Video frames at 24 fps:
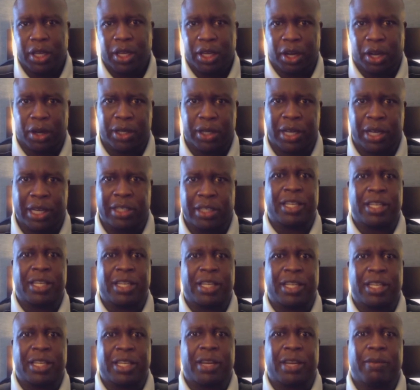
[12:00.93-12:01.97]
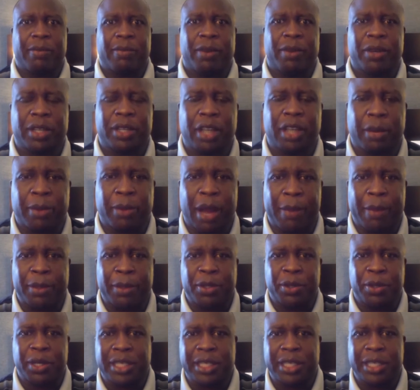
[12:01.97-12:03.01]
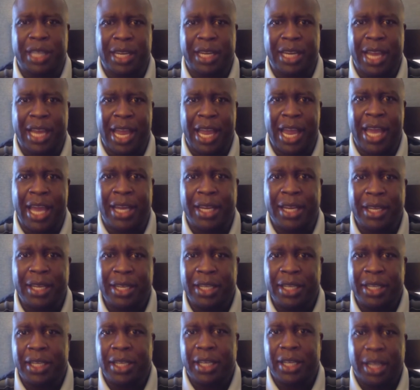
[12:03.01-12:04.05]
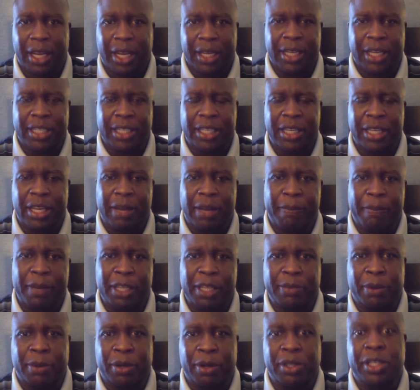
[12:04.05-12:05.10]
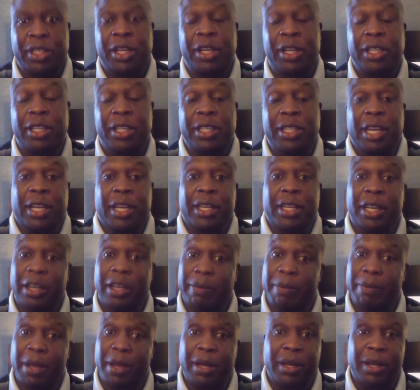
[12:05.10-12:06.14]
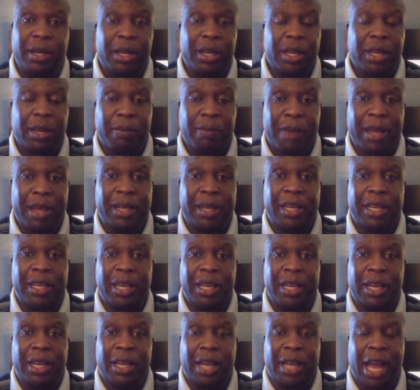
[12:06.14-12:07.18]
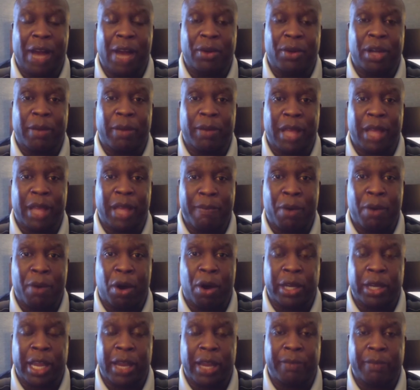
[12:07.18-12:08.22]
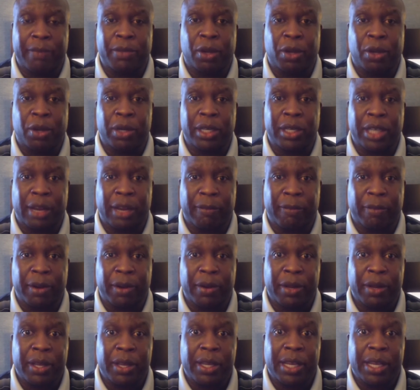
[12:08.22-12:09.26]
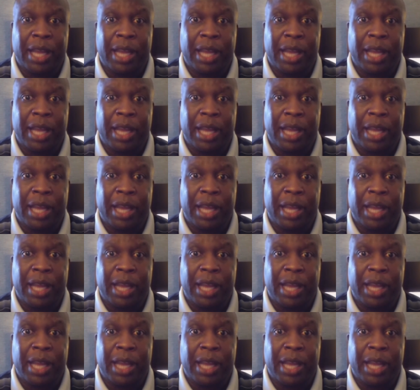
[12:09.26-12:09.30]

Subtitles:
Kirk Cousins missed him on a couple opportunities that he had against the Pittsburgh Steelers that could have made the outcome of that ball game totally different.